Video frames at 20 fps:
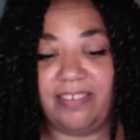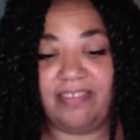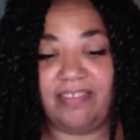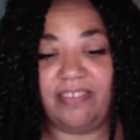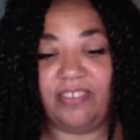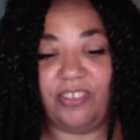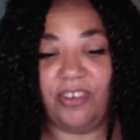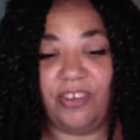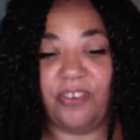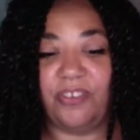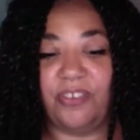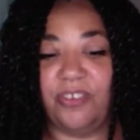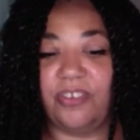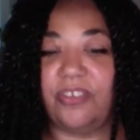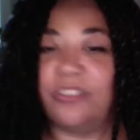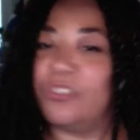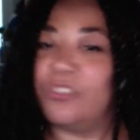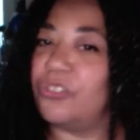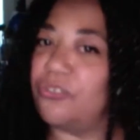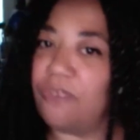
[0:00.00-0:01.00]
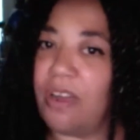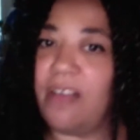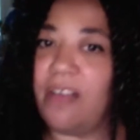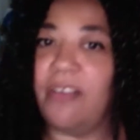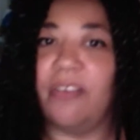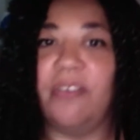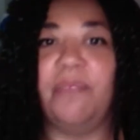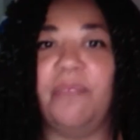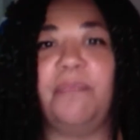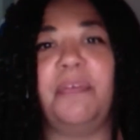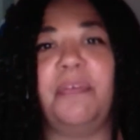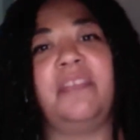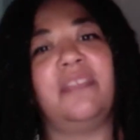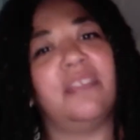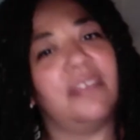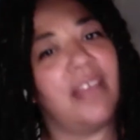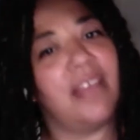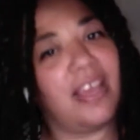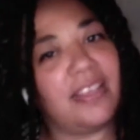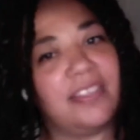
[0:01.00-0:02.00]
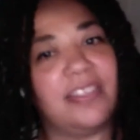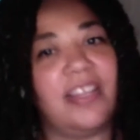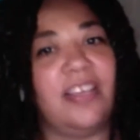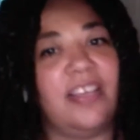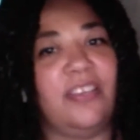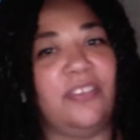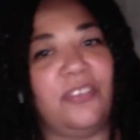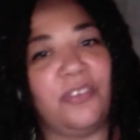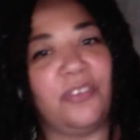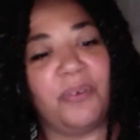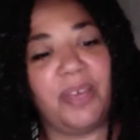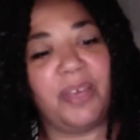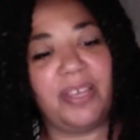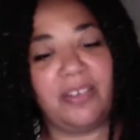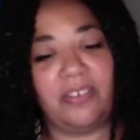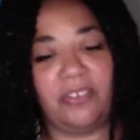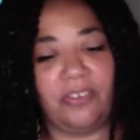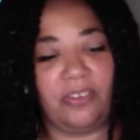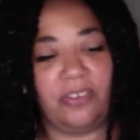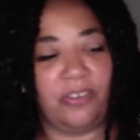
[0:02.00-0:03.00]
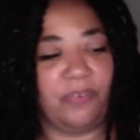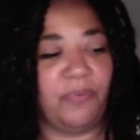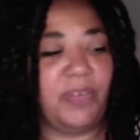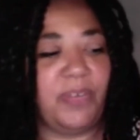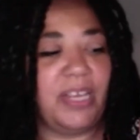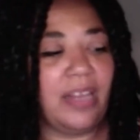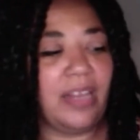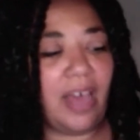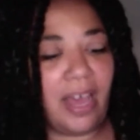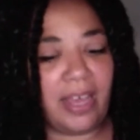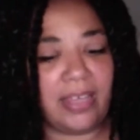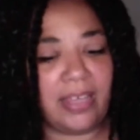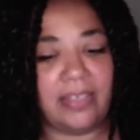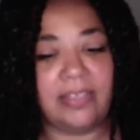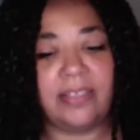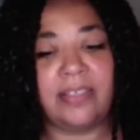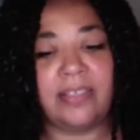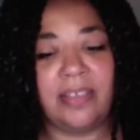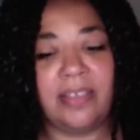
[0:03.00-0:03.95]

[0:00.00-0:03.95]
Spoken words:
You know, you're going to struggle, but the next day you do it, you're going to realize